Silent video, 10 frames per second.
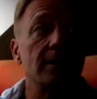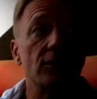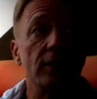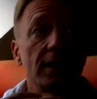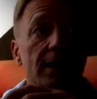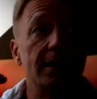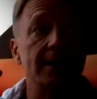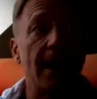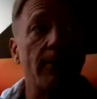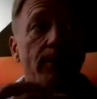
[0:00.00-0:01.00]
So in this
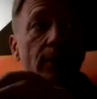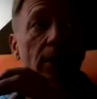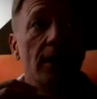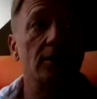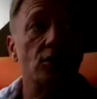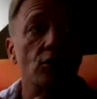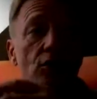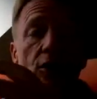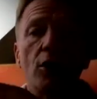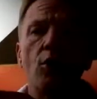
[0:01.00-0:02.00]
sample, yeah, so
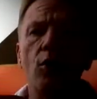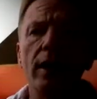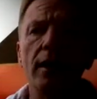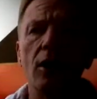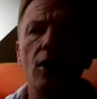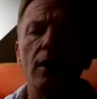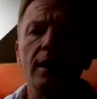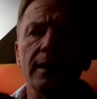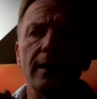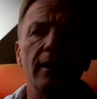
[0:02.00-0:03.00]
you're going
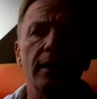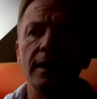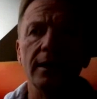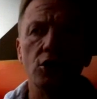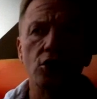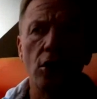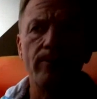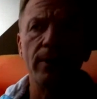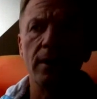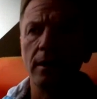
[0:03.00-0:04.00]
in a, in a shop.